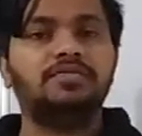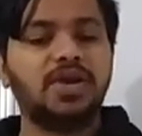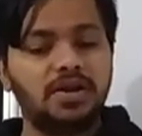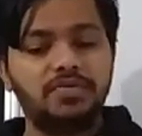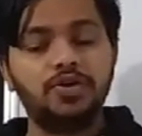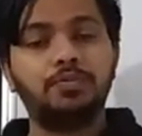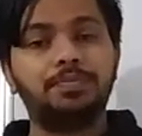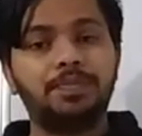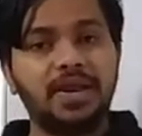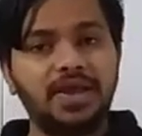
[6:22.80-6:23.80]
Whenever
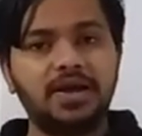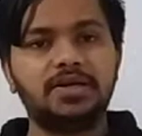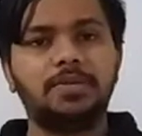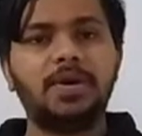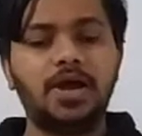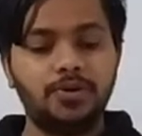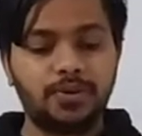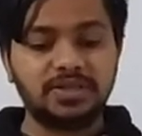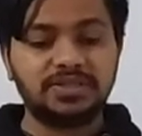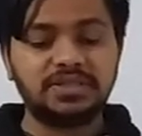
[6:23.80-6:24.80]
you play a tabla,
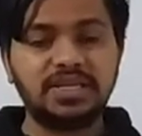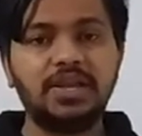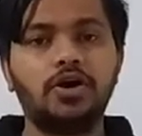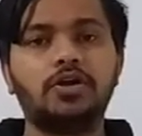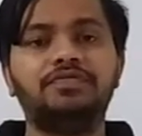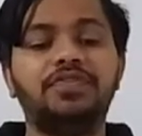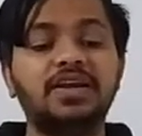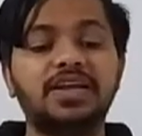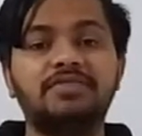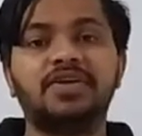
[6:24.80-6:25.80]
you can see or
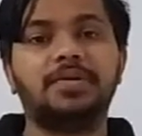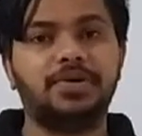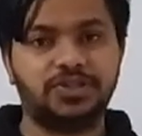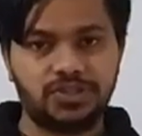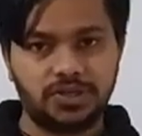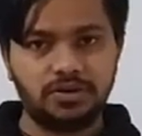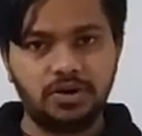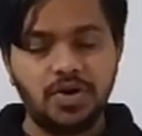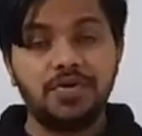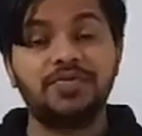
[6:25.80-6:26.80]
feel that vibration.
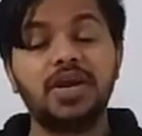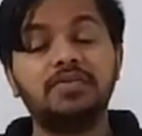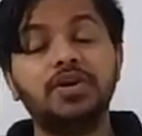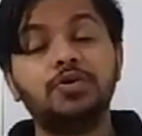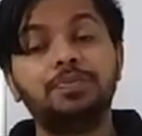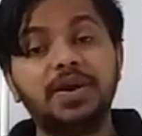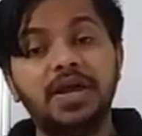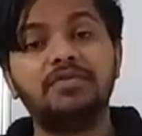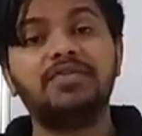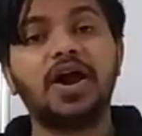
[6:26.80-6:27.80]
Whenever you
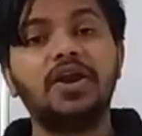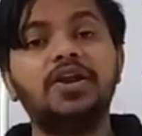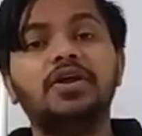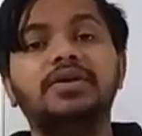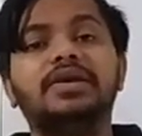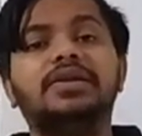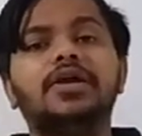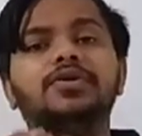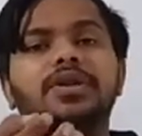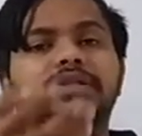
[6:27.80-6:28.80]
play a violin or a
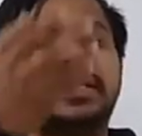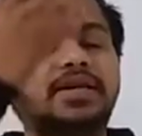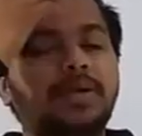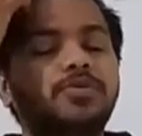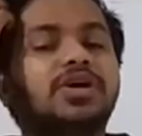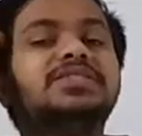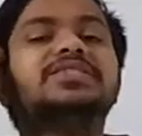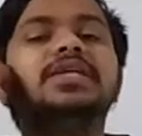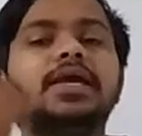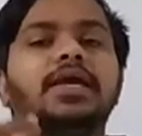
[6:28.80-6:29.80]
guitar, during that time you can
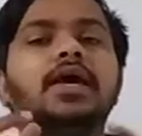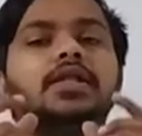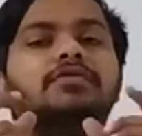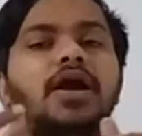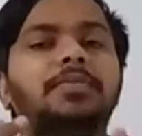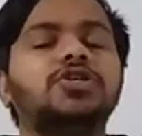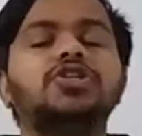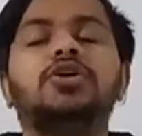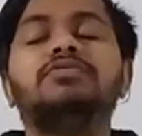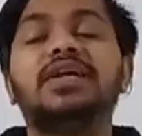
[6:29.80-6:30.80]
see the
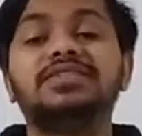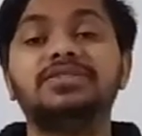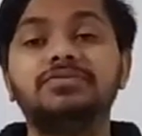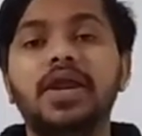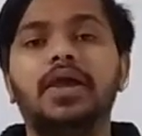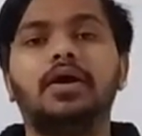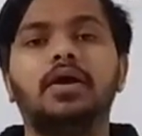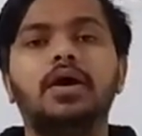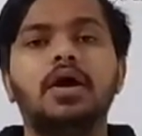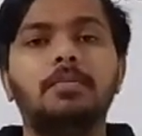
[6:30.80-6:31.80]
vibration of that
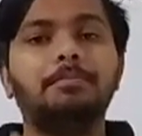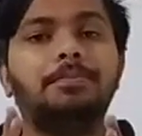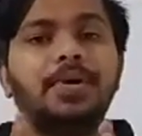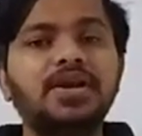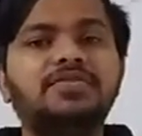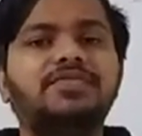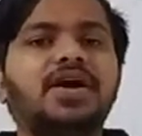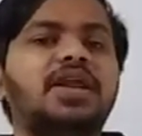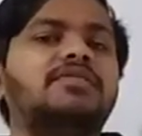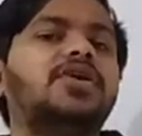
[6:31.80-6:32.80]
string. But
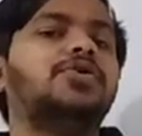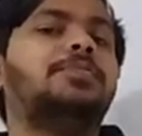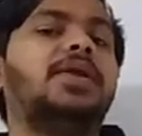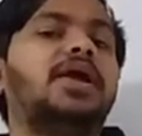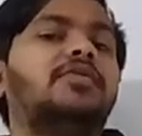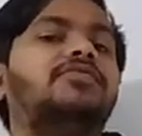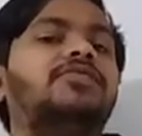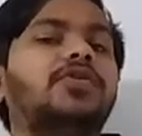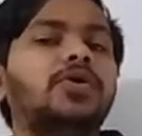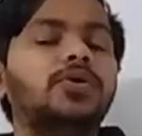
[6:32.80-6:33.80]
whenever you play a
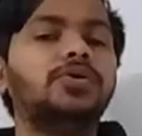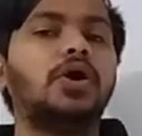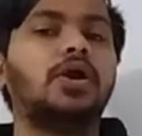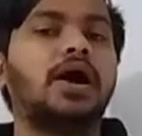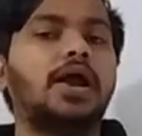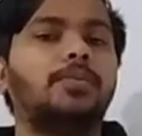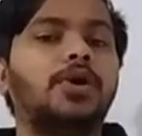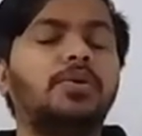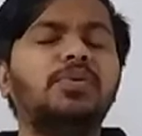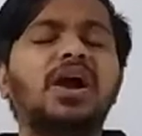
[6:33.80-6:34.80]
flute or a
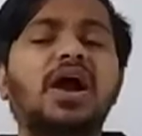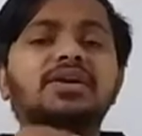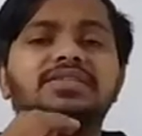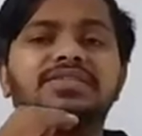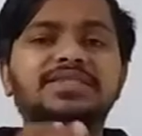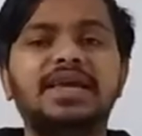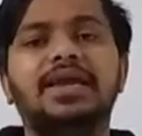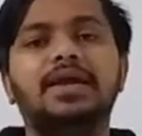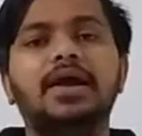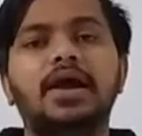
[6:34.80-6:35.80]
harmonium, you can't
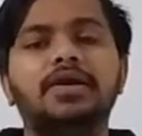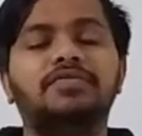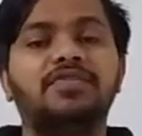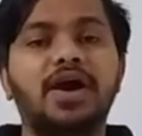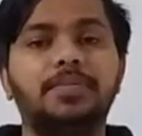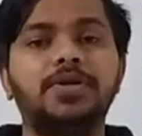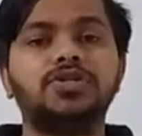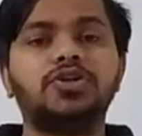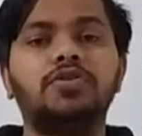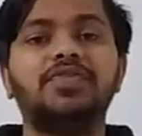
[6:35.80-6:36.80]
see the
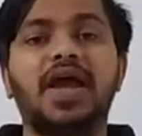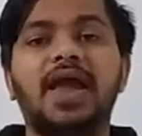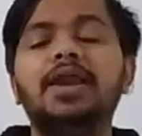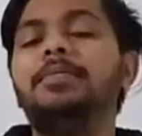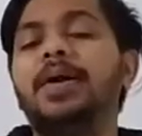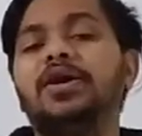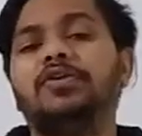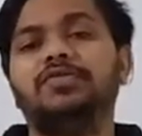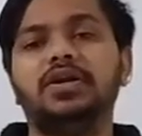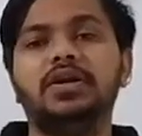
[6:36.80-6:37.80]
vibration of any
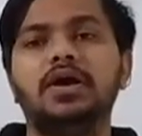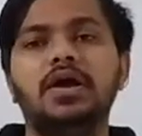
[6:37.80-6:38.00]
part of it.